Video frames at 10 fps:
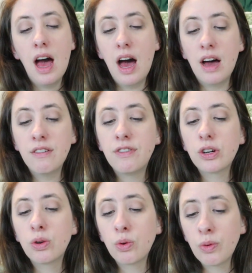of
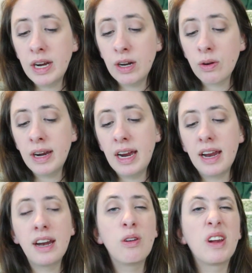greenery
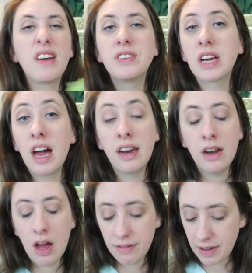and I don't have to cut
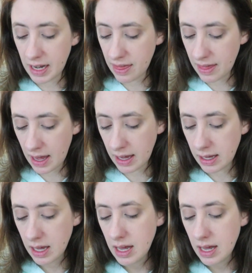it off anything.